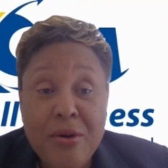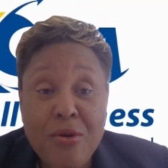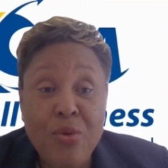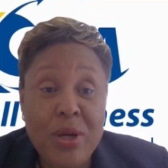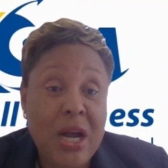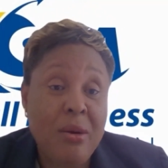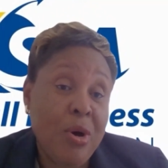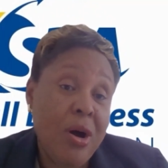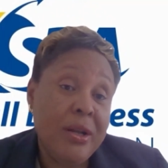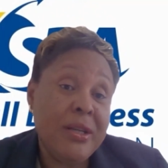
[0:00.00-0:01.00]
who will come
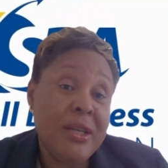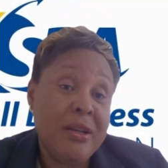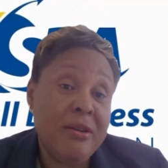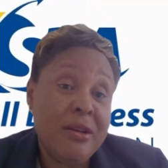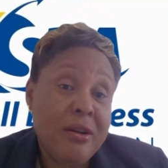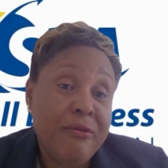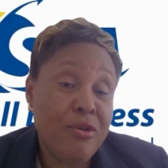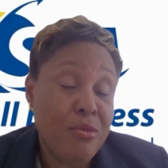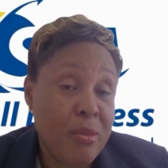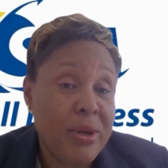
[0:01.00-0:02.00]
on in a
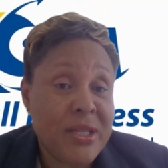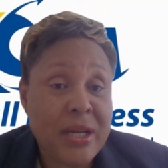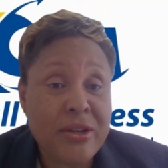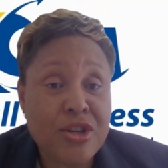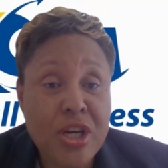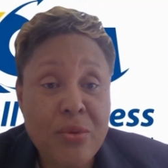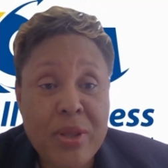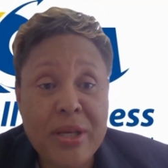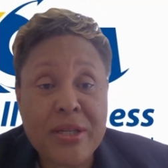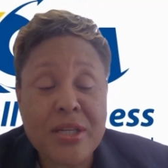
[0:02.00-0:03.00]
few moments and share
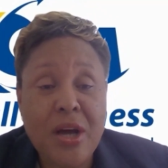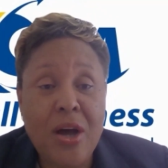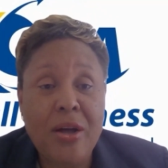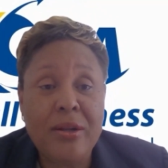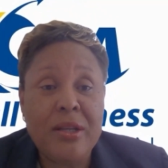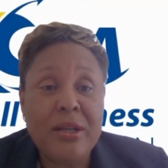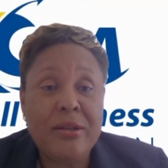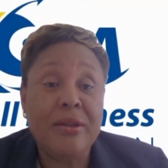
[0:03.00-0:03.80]
with us on